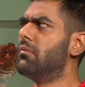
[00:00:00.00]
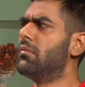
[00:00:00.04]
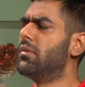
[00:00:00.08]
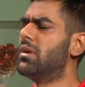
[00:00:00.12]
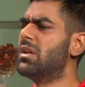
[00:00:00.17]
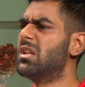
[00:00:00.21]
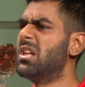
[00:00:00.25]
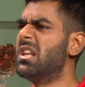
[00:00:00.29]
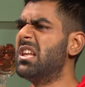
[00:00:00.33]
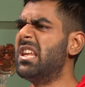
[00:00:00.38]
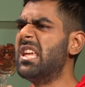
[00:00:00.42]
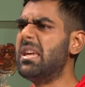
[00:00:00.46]

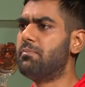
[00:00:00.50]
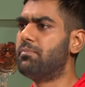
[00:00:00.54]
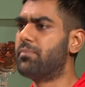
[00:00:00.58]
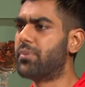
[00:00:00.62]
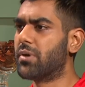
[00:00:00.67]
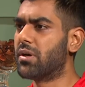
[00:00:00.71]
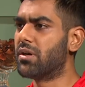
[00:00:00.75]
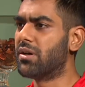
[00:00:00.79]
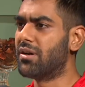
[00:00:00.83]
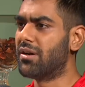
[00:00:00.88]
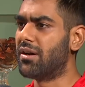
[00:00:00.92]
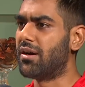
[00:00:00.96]
leap
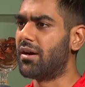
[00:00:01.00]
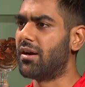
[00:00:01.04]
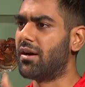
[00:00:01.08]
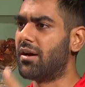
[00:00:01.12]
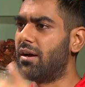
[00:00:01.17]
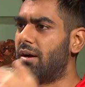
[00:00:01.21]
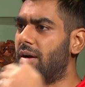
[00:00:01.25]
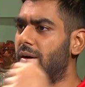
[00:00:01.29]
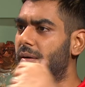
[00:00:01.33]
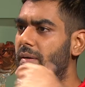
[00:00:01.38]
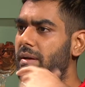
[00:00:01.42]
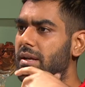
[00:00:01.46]

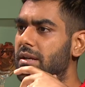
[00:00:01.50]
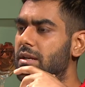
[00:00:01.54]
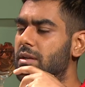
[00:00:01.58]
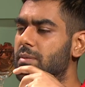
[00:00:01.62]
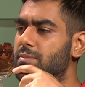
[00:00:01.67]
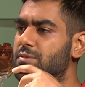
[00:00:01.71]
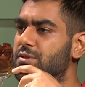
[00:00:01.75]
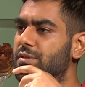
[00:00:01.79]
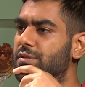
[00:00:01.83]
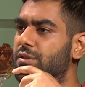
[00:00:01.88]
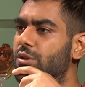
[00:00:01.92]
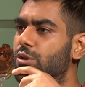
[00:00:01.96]
in
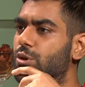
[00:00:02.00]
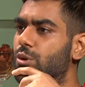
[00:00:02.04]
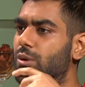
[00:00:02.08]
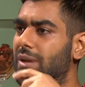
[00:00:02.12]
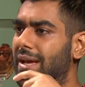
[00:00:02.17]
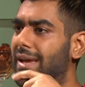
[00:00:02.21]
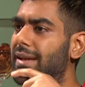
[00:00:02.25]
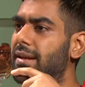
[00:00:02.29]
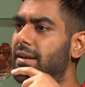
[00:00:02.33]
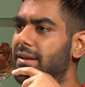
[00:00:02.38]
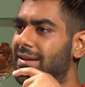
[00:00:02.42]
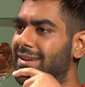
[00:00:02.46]
terms of the
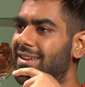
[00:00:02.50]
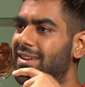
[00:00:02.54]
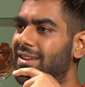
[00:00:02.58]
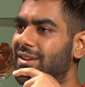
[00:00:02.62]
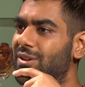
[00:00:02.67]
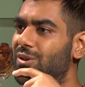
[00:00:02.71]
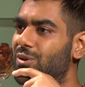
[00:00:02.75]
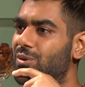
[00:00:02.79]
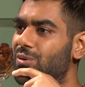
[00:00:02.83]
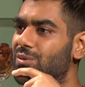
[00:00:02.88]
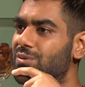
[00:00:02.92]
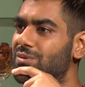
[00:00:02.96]
tonality,
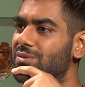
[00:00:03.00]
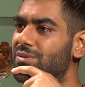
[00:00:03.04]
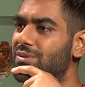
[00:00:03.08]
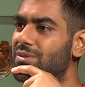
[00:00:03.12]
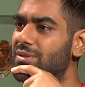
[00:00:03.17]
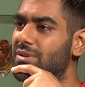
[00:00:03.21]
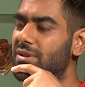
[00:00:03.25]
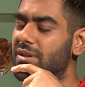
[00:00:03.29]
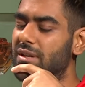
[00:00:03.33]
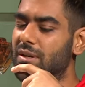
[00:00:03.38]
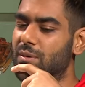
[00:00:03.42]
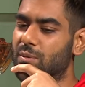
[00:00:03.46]
you know.
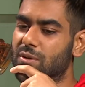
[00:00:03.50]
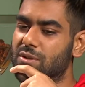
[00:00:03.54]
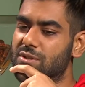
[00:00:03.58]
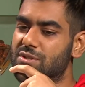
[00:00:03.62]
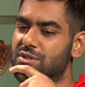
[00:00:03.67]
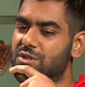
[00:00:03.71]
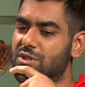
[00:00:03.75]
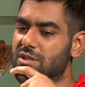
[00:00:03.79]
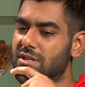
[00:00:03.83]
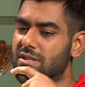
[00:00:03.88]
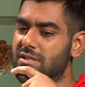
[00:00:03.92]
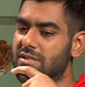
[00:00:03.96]
It
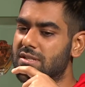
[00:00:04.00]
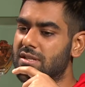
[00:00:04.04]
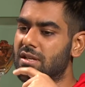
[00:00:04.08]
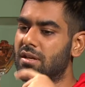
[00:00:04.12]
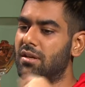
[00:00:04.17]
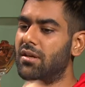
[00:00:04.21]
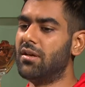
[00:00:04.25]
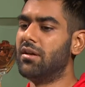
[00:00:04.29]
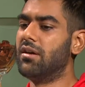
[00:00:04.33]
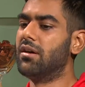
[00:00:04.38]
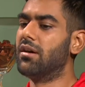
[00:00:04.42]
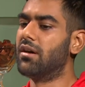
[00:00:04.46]
was just
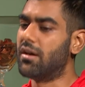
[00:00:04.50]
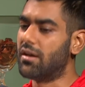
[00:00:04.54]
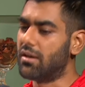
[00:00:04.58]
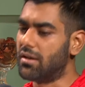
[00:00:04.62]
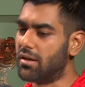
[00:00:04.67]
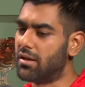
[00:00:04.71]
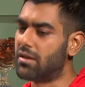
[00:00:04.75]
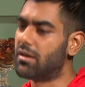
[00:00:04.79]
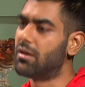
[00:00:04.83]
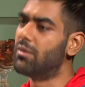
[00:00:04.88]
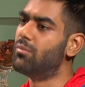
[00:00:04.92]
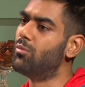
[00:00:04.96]
a
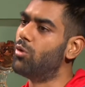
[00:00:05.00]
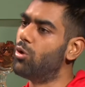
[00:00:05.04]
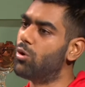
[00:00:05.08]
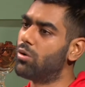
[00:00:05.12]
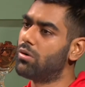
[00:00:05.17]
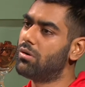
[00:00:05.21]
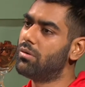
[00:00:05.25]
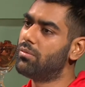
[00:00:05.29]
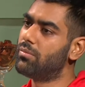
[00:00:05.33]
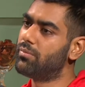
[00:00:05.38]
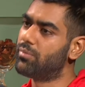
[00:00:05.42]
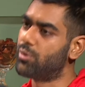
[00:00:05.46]
little
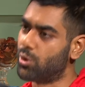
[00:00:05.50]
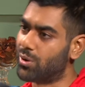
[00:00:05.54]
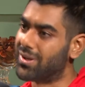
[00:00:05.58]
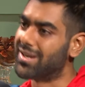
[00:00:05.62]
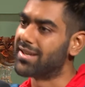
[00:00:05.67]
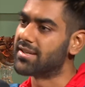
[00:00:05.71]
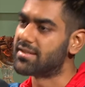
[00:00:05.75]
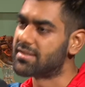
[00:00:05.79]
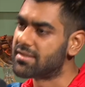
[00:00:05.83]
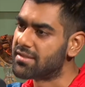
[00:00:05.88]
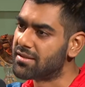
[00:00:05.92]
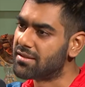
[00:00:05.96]
more
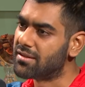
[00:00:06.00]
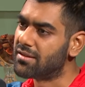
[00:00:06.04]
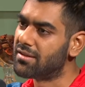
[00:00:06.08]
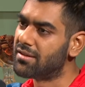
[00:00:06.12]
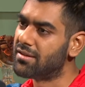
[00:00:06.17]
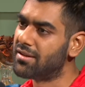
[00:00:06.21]
progressed.